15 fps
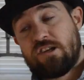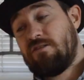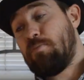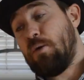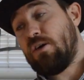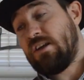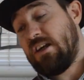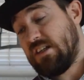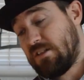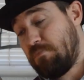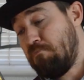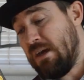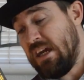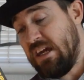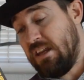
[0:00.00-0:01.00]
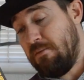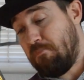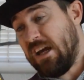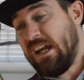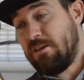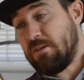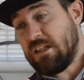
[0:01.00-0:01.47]
Robotnik's Mean
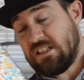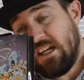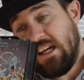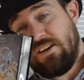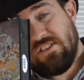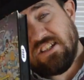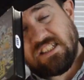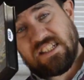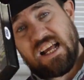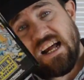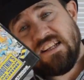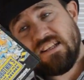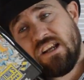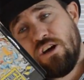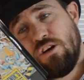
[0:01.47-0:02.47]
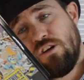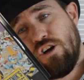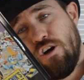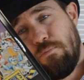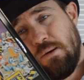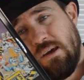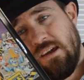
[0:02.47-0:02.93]
Bean Machine, the standalone
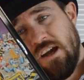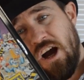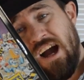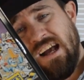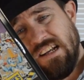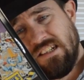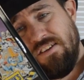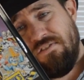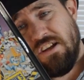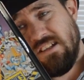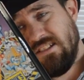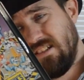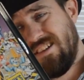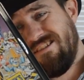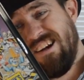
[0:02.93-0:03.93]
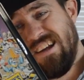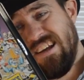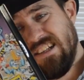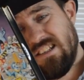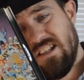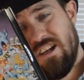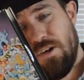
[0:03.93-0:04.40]
copy. I actually think this is great.
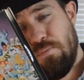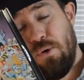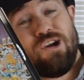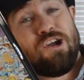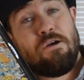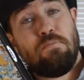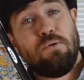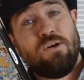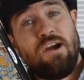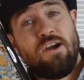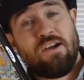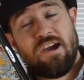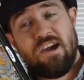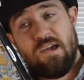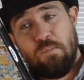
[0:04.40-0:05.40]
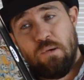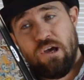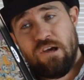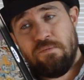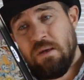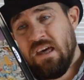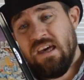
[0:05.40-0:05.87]
It's a Puyo Puyo game.
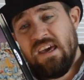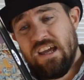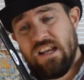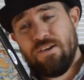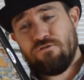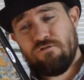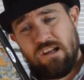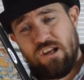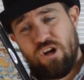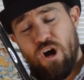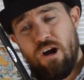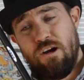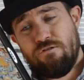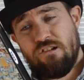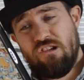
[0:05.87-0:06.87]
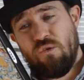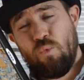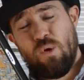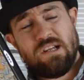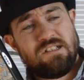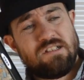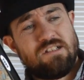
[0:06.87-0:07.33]
It never really got over in the
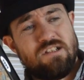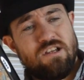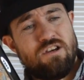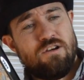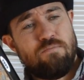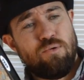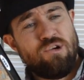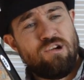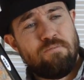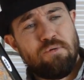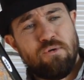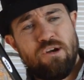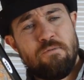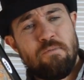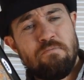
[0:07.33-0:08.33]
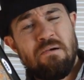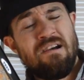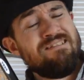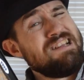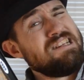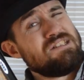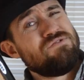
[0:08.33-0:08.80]
West, Puyo Puyo, but
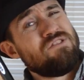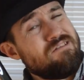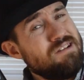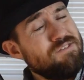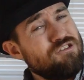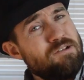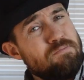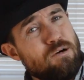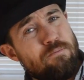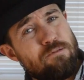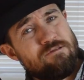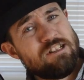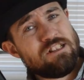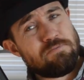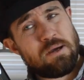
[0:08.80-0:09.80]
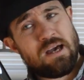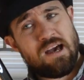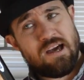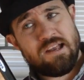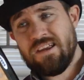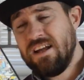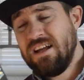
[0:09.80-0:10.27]
apparently it's very, very popular in Japan.